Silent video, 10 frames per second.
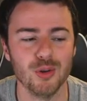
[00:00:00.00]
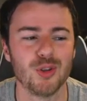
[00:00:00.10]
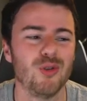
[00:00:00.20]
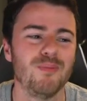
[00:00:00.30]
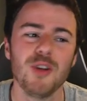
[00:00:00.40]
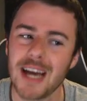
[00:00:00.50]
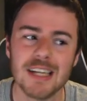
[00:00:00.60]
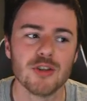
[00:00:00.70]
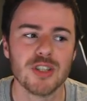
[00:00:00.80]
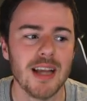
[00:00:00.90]
So you
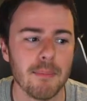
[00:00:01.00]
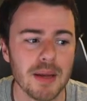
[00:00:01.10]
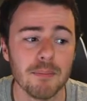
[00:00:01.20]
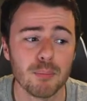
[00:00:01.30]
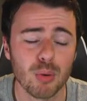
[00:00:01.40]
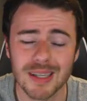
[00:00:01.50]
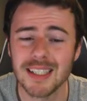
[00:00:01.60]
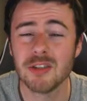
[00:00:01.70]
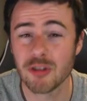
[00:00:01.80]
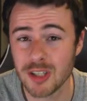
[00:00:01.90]
guys will see I'm being
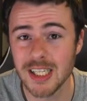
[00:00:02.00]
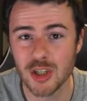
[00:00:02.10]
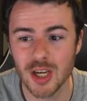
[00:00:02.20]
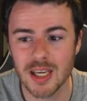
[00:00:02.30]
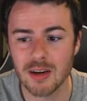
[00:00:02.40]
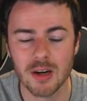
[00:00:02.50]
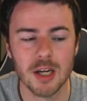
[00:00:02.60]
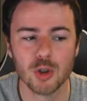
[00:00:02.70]
pretty strategic here,